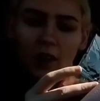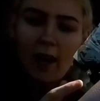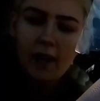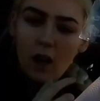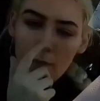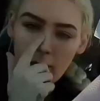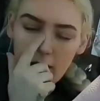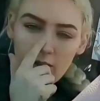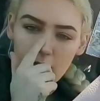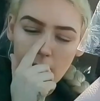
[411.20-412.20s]
I had it on my
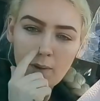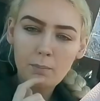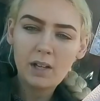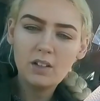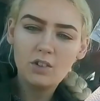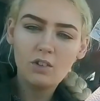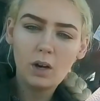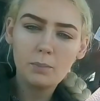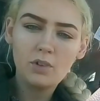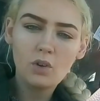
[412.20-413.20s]
on my
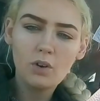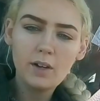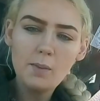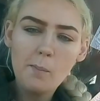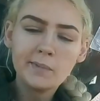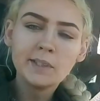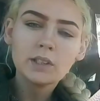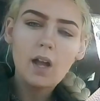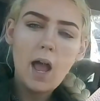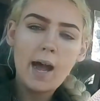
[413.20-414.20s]
Instagram story,
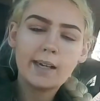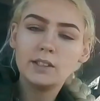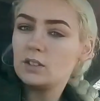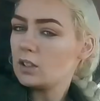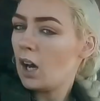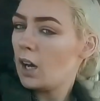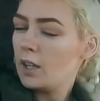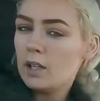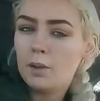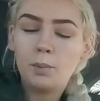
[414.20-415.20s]
and
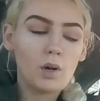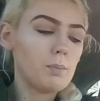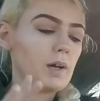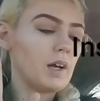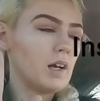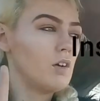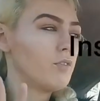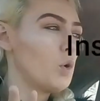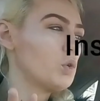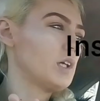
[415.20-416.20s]
I put up like a little
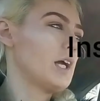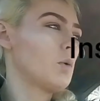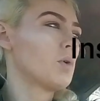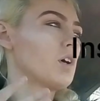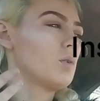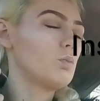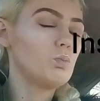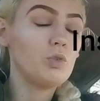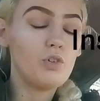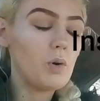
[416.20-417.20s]
voting thing where
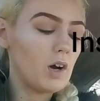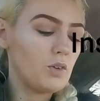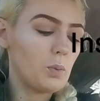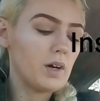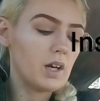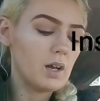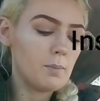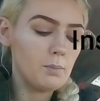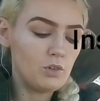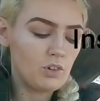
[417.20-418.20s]
would you guys wear
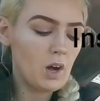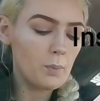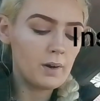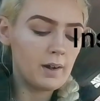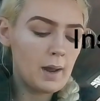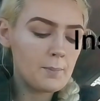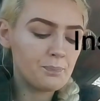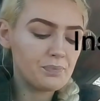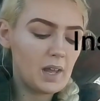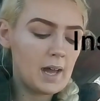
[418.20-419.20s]
them, would you not wear
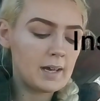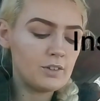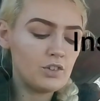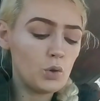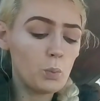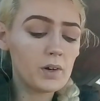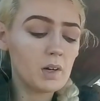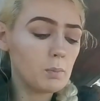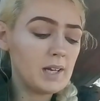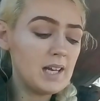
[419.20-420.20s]
them, and you wear
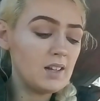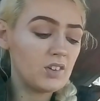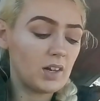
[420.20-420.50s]
them with heels.